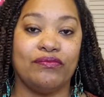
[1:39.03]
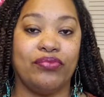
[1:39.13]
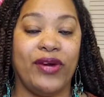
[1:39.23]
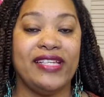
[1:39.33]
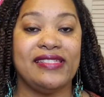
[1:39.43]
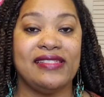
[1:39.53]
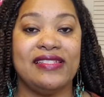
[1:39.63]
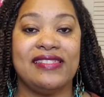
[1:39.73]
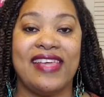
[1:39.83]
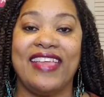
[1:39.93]

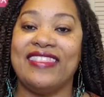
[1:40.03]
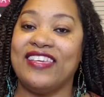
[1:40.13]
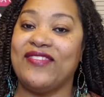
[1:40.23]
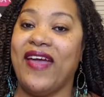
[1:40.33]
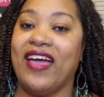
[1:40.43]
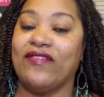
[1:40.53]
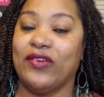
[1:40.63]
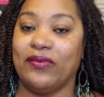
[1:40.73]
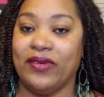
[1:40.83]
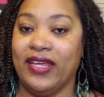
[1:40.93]
bracelets, and then you have
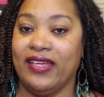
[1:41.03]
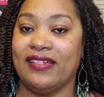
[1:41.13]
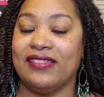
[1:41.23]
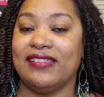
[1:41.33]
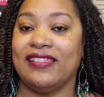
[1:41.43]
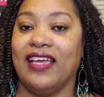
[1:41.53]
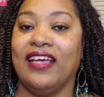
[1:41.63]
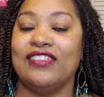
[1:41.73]
your rings.